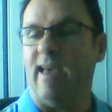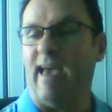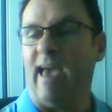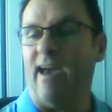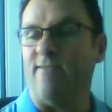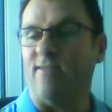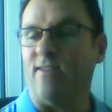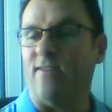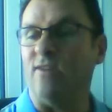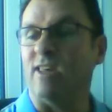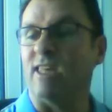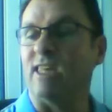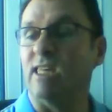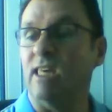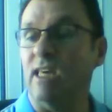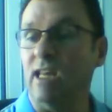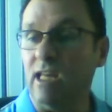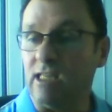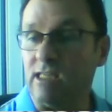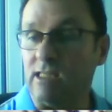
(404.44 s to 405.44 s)
have the
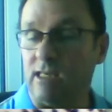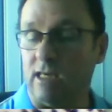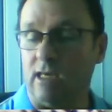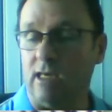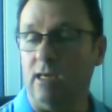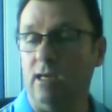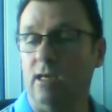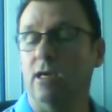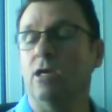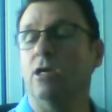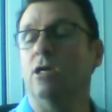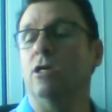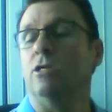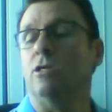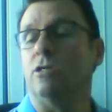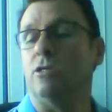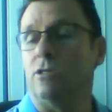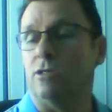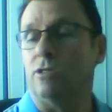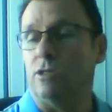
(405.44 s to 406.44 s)
facility
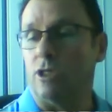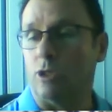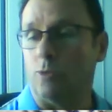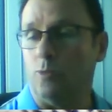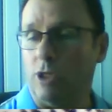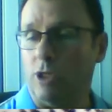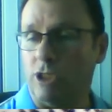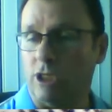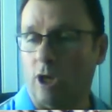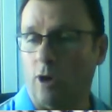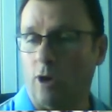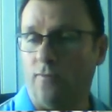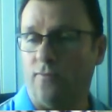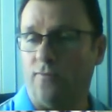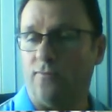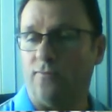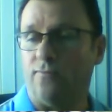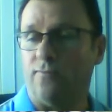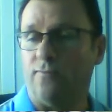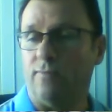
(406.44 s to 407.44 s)
to switch
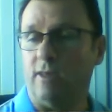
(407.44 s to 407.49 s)
off